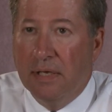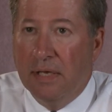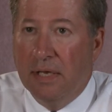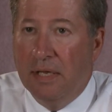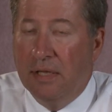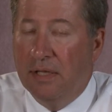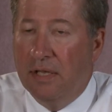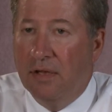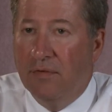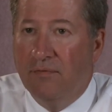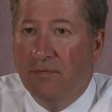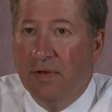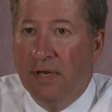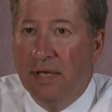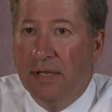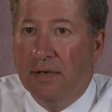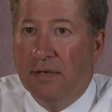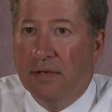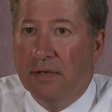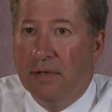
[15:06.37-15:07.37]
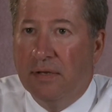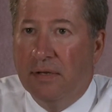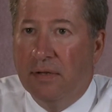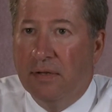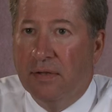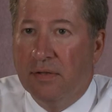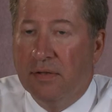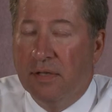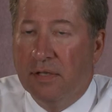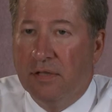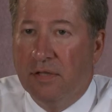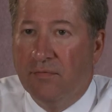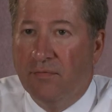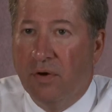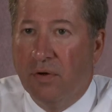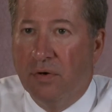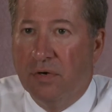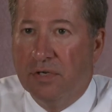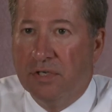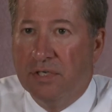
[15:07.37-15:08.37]
In the event that the
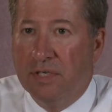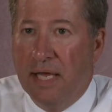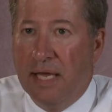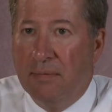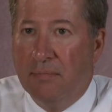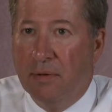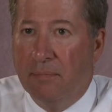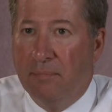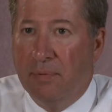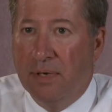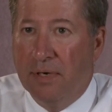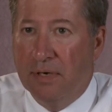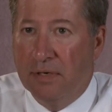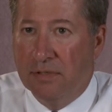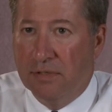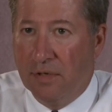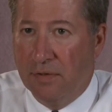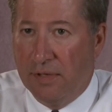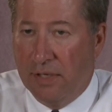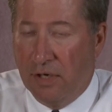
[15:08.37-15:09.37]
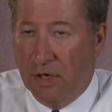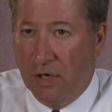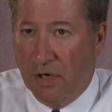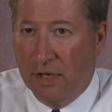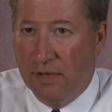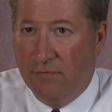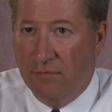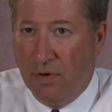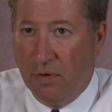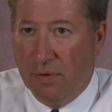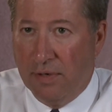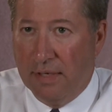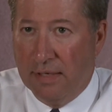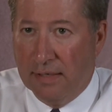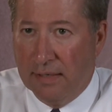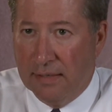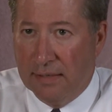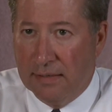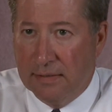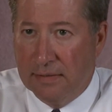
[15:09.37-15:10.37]
voter's name appears on the early voting
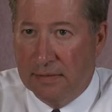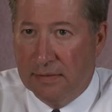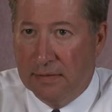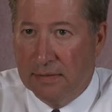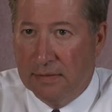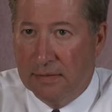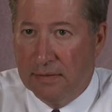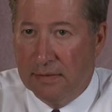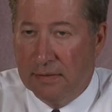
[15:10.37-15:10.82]
list